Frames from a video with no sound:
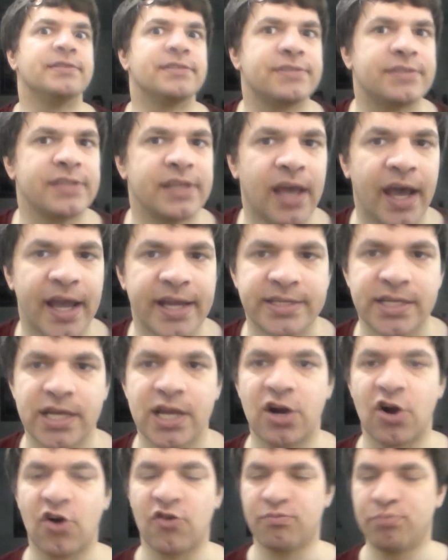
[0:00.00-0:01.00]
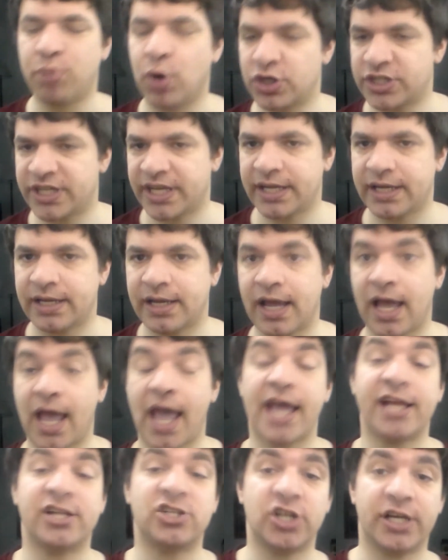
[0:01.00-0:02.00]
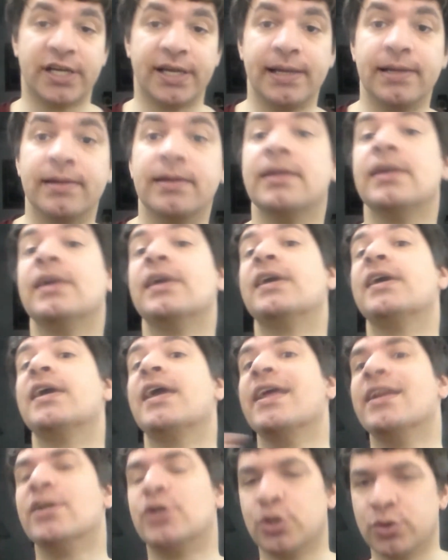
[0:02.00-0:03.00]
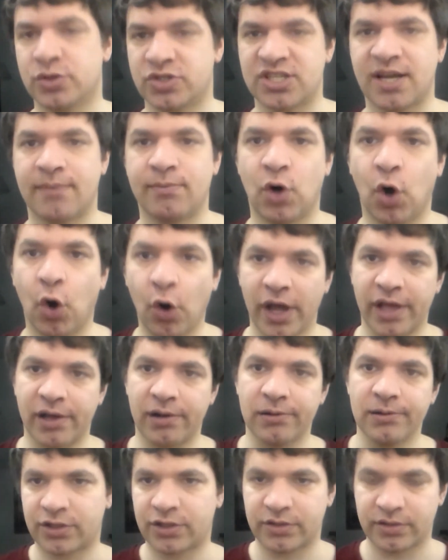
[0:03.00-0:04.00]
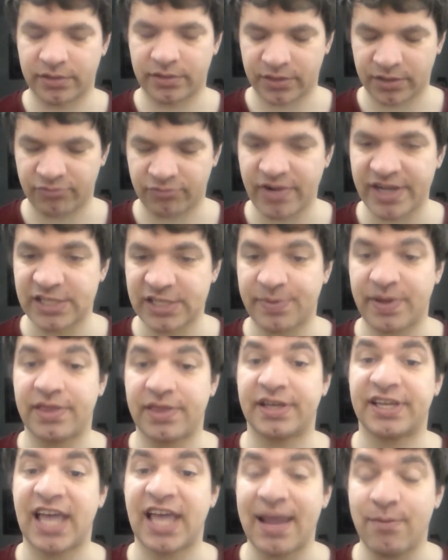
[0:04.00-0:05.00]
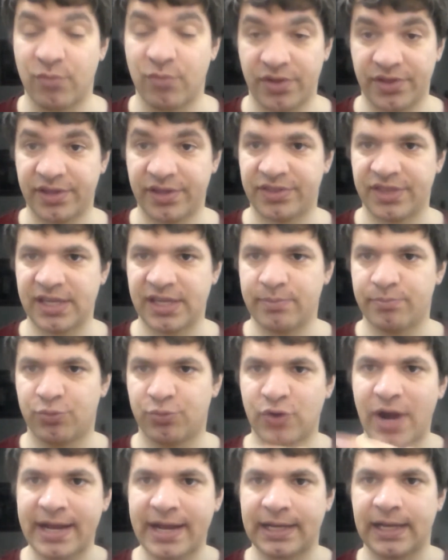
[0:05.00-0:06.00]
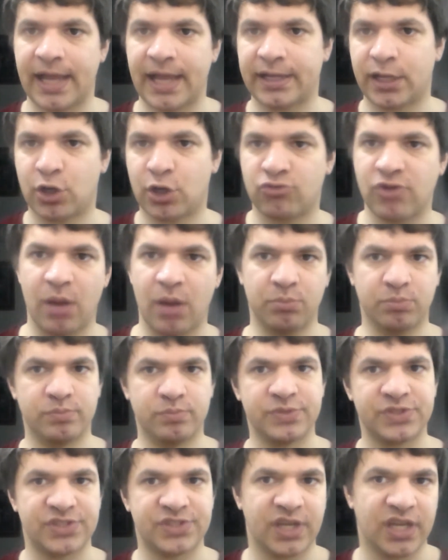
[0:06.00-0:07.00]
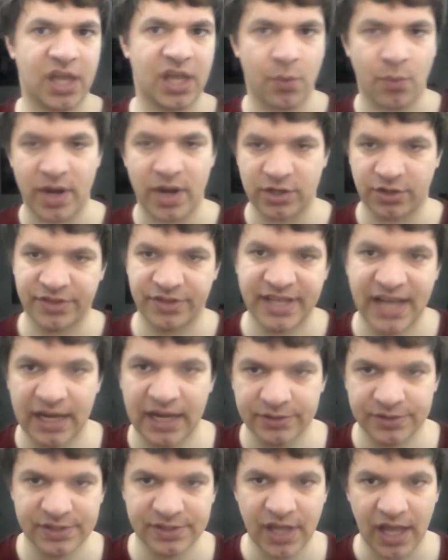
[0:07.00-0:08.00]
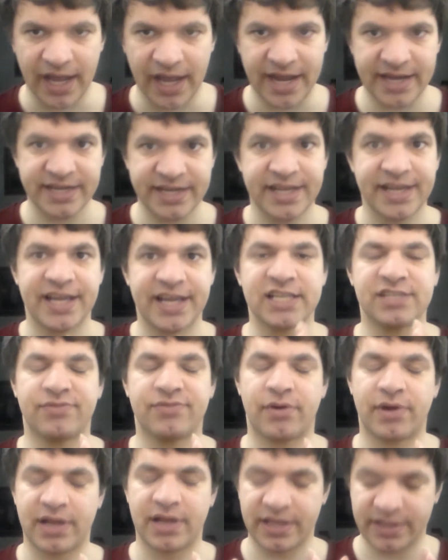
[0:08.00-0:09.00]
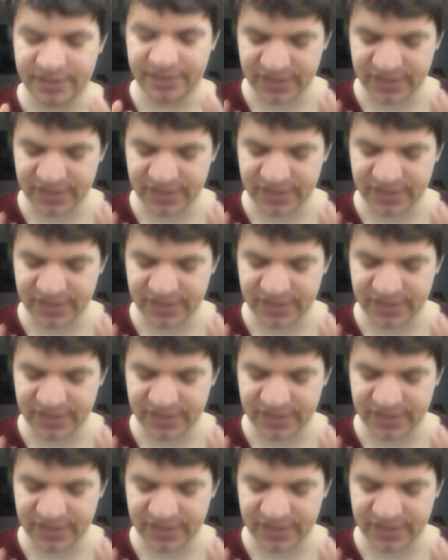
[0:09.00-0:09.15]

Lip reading: the idea of putting a chicken into some oil, the recipe that came with it, the bread-like crumbs that went on the outside, is very